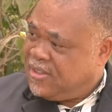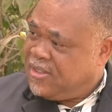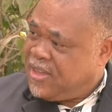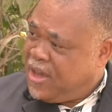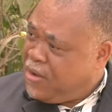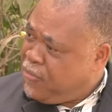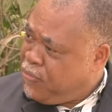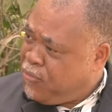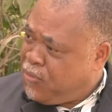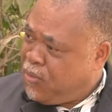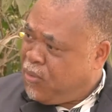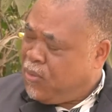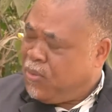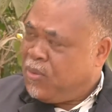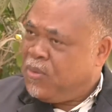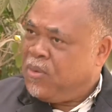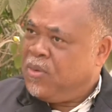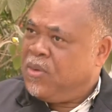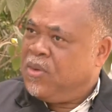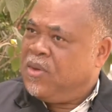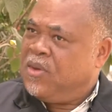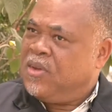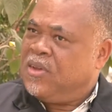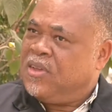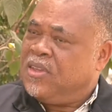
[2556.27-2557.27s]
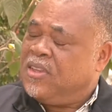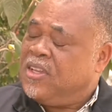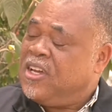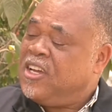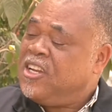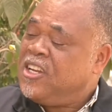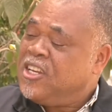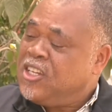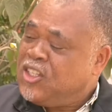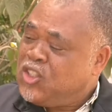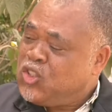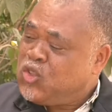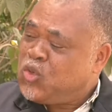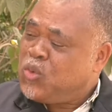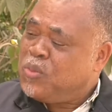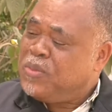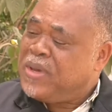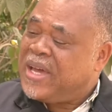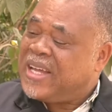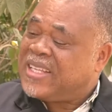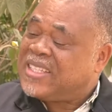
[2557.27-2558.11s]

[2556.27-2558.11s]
Therefore, they need to be